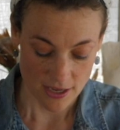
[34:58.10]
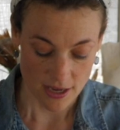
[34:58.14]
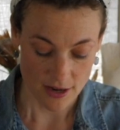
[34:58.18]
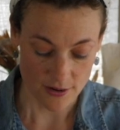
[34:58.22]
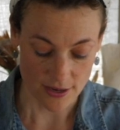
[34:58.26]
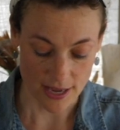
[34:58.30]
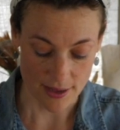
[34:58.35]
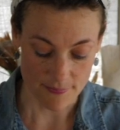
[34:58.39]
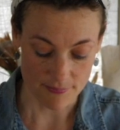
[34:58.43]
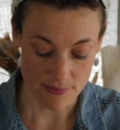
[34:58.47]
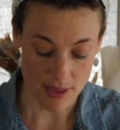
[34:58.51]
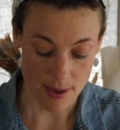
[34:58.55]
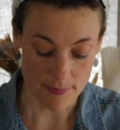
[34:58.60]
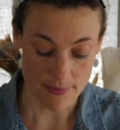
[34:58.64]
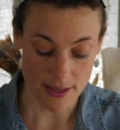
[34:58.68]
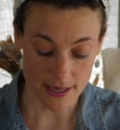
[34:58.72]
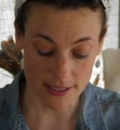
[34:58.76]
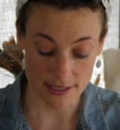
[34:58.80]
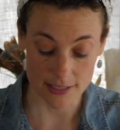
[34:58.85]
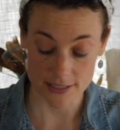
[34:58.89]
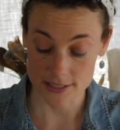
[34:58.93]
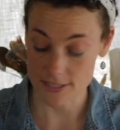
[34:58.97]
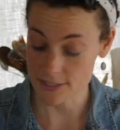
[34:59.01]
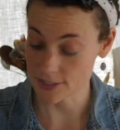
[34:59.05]
Okay, I'm
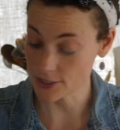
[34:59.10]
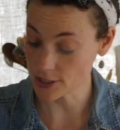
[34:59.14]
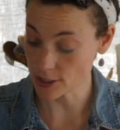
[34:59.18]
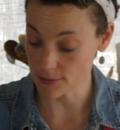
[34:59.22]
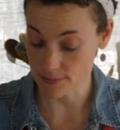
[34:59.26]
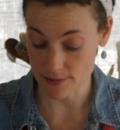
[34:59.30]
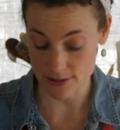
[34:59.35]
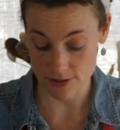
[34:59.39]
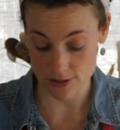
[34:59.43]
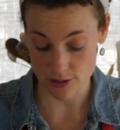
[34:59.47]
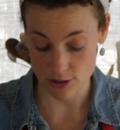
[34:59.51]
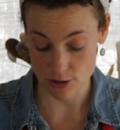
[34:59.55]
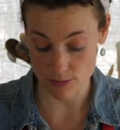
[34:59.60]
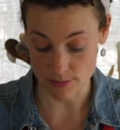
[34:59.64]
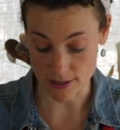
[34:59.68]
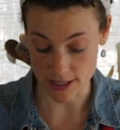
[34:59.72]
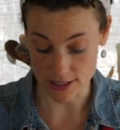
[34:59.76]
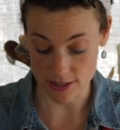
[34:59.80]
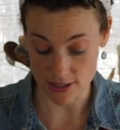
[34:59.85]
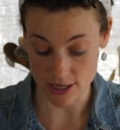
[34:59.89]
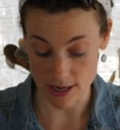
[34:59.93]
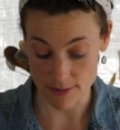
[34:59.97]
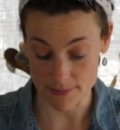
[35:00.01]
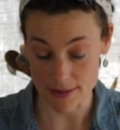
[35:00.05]
not going to disturb this too
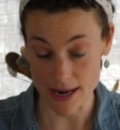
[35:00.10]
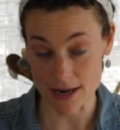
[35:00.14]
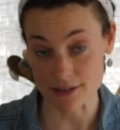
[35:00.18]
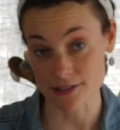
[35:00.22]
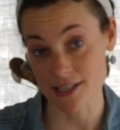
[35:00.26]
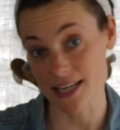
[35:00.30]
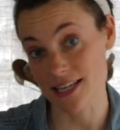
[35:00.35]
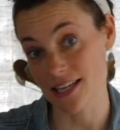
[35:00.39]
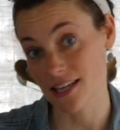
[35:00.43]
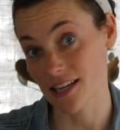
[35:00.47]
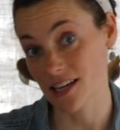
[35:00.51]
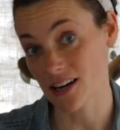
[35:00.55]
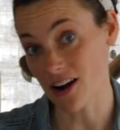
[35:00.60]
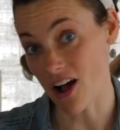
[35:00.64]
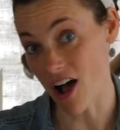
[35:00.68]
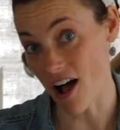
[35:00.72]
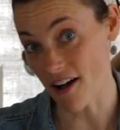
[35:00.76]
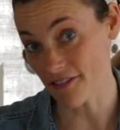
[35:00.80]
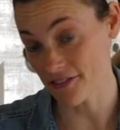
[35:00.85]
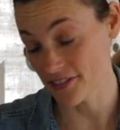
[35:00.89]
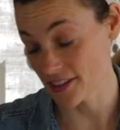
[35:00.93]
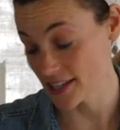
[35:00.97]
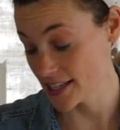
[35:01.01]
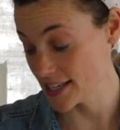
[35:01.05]
much. I'm now taking it
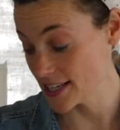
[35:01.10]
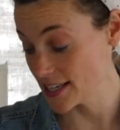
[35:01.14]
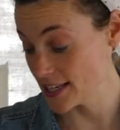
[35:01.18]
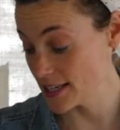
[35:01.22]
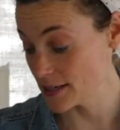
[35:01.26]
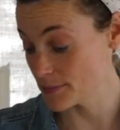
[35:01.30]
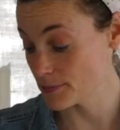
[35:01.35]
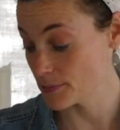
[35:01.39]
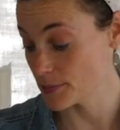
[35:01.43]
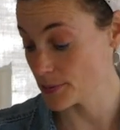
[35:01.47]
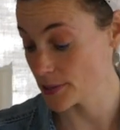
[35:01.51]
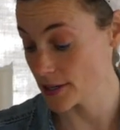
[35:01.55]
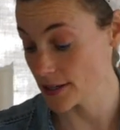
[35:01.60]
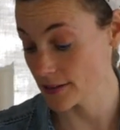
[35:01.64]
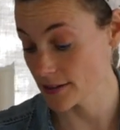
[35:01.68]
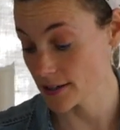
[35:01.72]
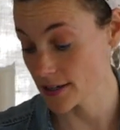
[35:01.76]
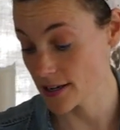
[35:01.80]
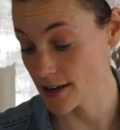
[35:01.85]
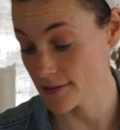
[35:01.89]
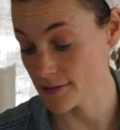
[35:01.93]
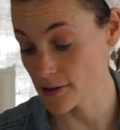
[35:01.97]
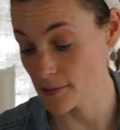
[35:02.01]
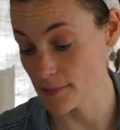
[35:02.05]
off the heat, putting the
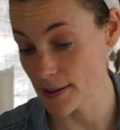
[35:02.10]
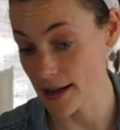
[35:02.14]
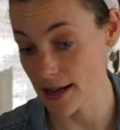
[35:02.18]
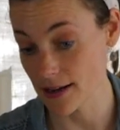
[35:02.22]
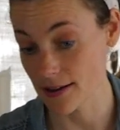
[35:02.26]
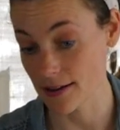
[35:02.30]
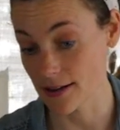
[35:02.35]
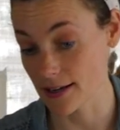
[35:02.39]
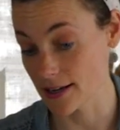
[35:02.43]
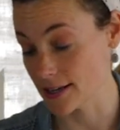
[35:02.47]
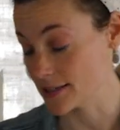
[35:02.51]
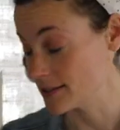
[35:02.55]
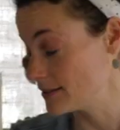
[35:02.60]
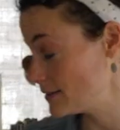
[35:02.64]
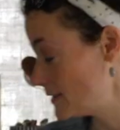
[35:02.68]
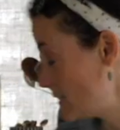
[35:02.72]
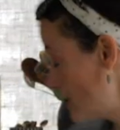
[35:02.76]
cover back on,